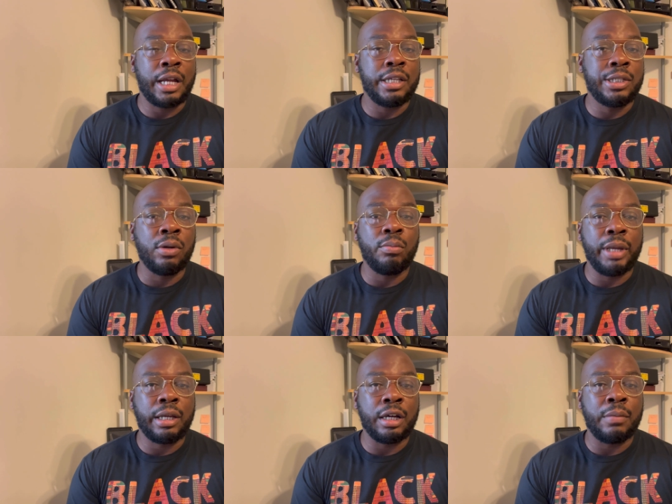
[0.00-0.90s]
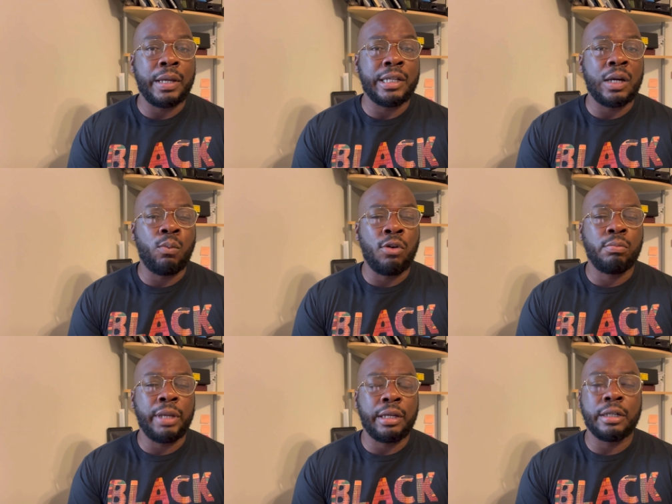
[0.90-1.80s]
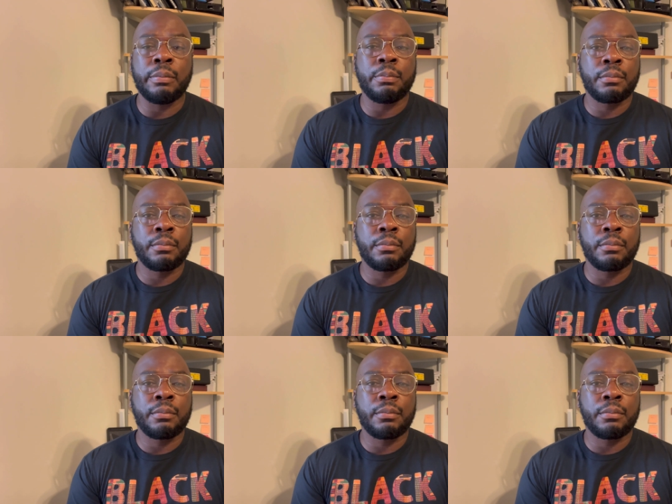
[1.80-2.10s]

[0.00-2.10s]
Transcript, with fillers: I don't make up and I won't make up.